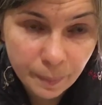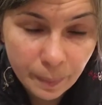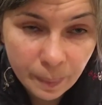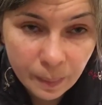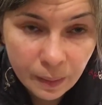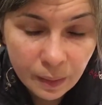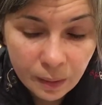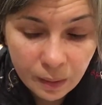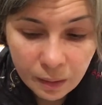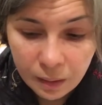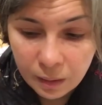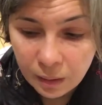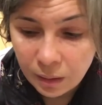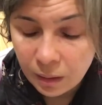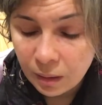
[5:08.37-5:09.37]

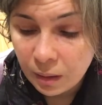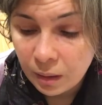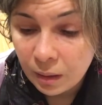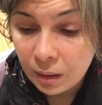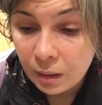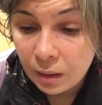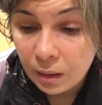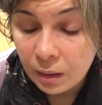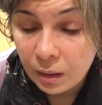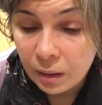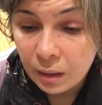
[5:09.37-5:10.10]
No one is speaking in this clip.